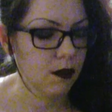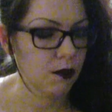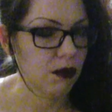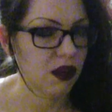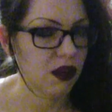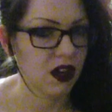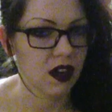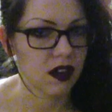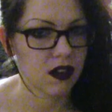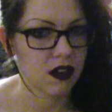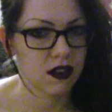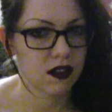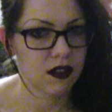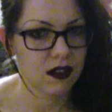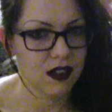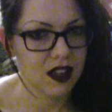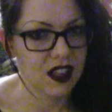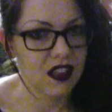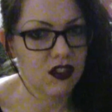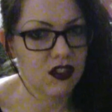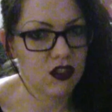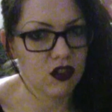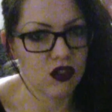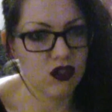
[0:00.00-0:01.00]
because
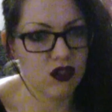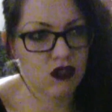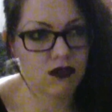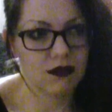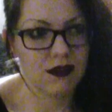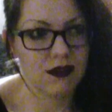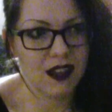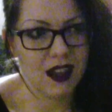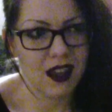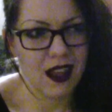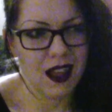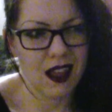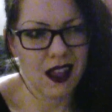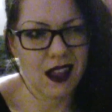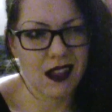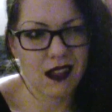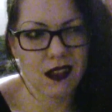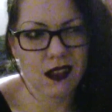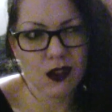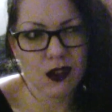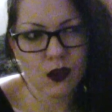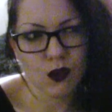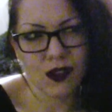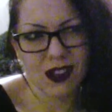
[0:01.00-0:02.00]
it's
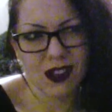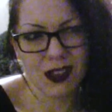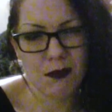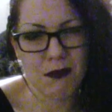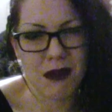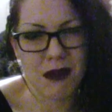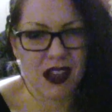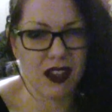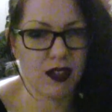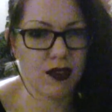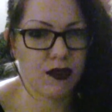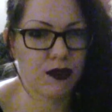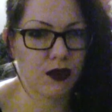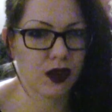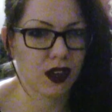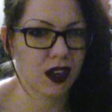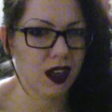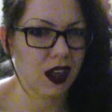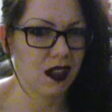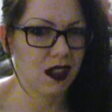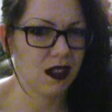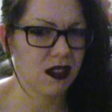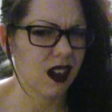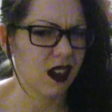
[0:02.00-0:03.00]
not really meant for
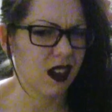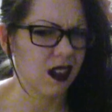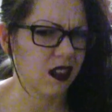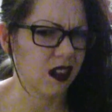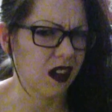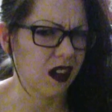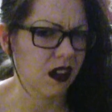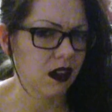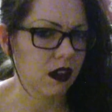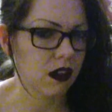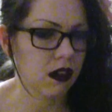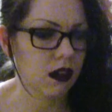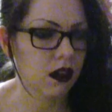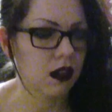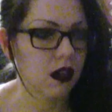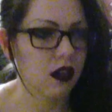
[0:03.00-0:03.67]
kids, I think.